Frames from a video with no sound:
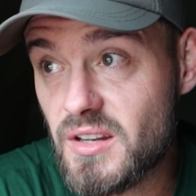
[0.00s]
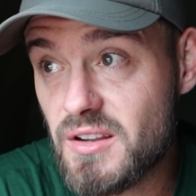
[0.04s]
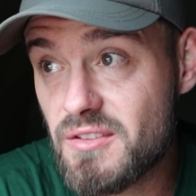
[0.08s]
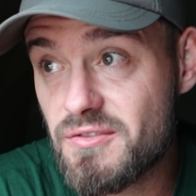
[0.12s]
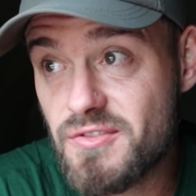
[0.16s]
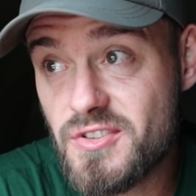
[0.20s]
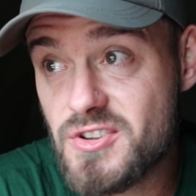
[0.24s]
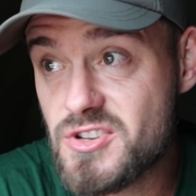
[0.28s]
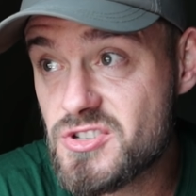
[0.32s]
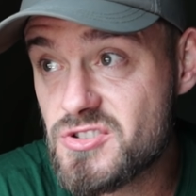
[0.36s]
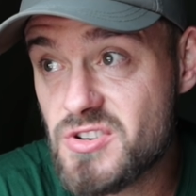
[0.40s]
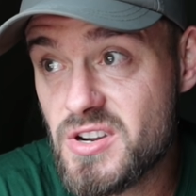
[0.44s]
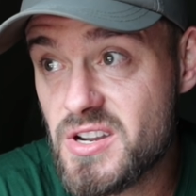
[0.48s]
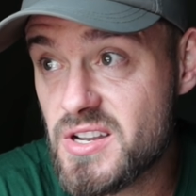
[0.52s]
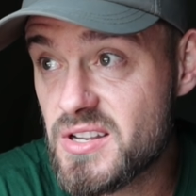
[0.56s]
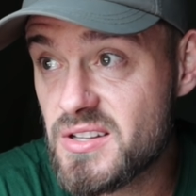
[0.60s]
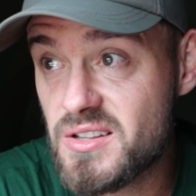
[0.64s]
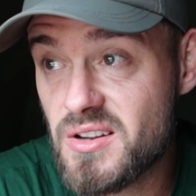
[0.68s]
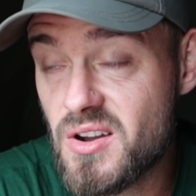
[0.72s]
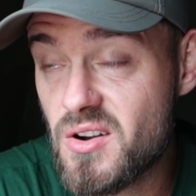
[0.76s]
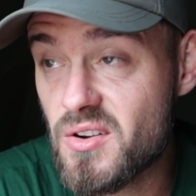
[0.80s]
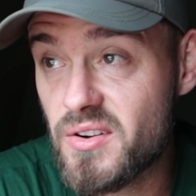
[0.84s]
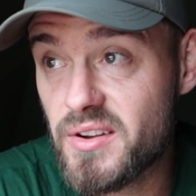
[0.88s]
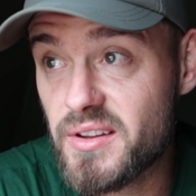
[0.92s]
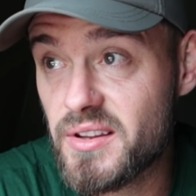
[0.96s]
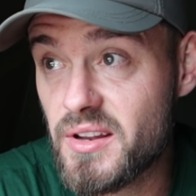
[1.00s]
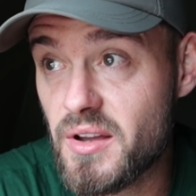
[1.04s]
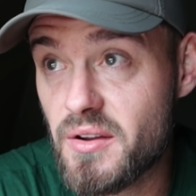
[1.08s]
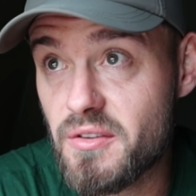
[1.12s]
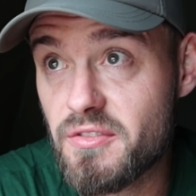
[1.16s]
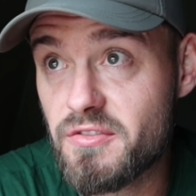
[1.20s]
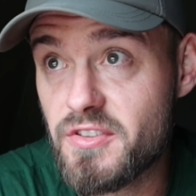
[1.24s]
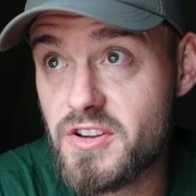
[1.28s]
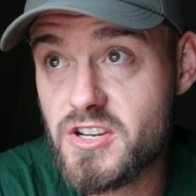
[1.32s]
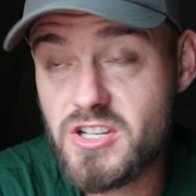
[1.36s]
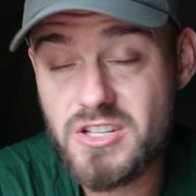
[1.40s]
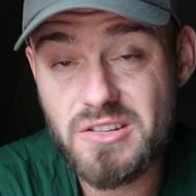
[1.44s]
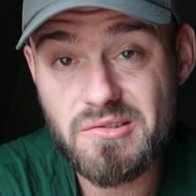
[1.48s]
frustrating night. No
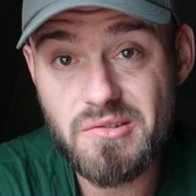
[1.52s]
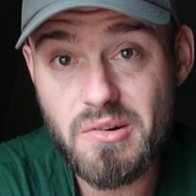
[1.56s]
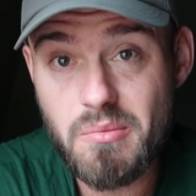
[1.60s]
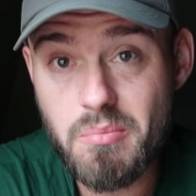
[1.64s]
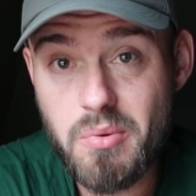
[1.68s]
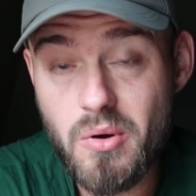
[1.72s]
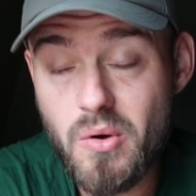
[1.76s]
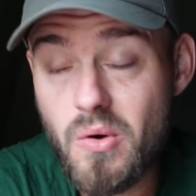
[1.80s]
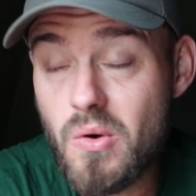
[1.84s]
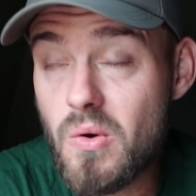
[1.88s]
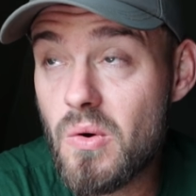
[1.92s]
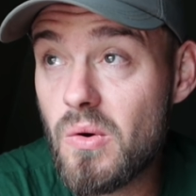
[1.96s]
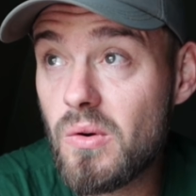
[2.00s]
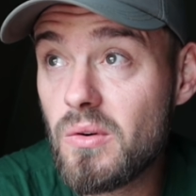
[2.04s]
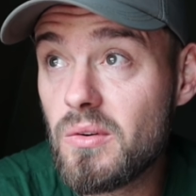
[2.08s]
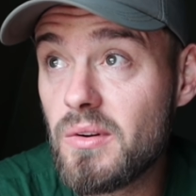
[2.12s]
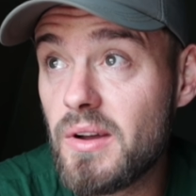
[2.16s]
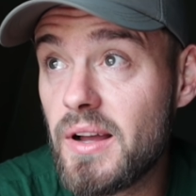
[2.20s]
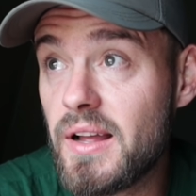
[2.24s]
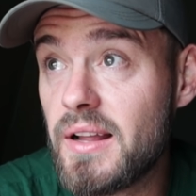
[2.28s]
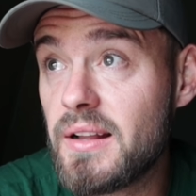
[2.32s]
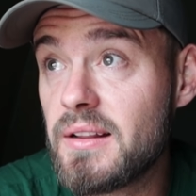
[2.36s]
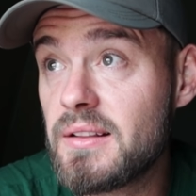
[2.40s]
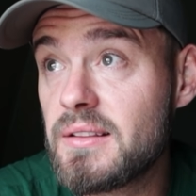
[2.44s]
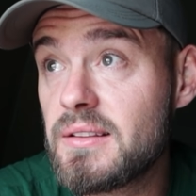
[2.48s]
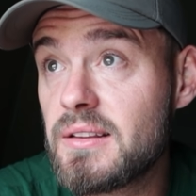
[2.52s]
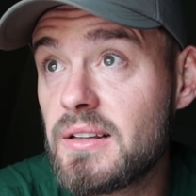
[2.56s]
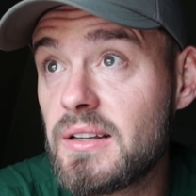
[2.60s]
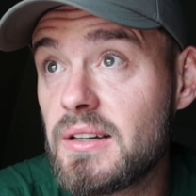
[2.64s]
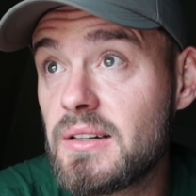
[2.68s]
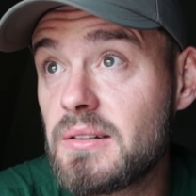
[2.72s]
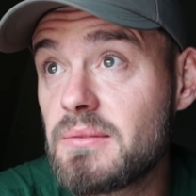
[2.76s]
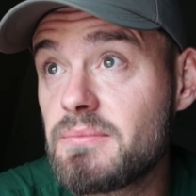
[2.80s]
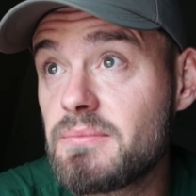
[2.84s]
fish to report, and